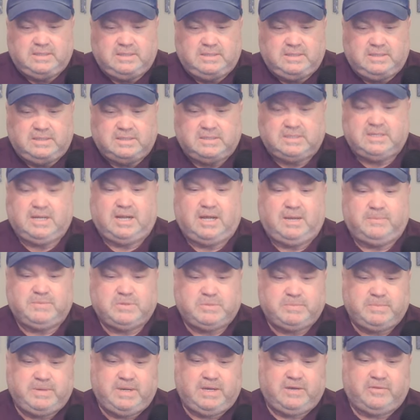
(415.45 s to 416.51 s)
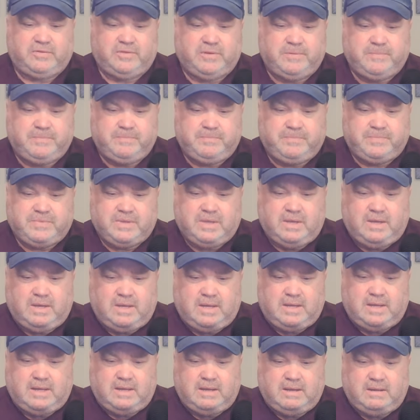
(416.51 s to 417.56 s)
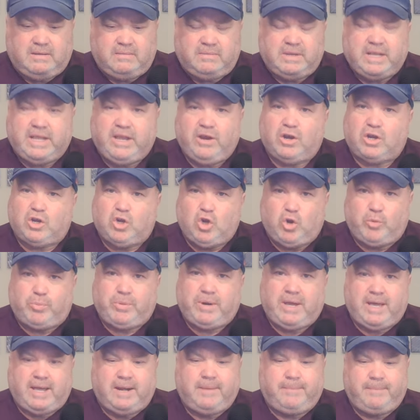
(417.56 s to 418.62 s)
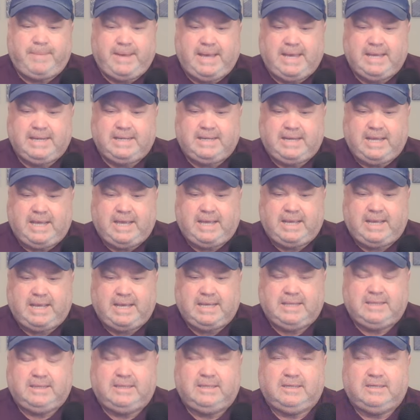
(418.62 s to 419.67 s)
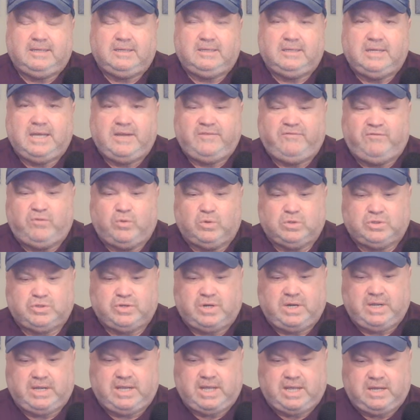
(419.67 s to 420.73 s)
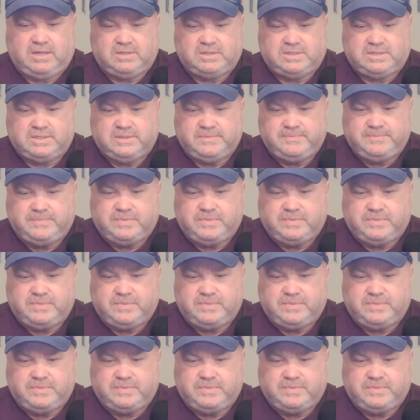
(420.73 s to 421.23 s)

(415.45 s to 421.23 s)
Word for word: Is Dom Smith? Uh, Garrett Cooper had a bad day. Had the had four strikeouts.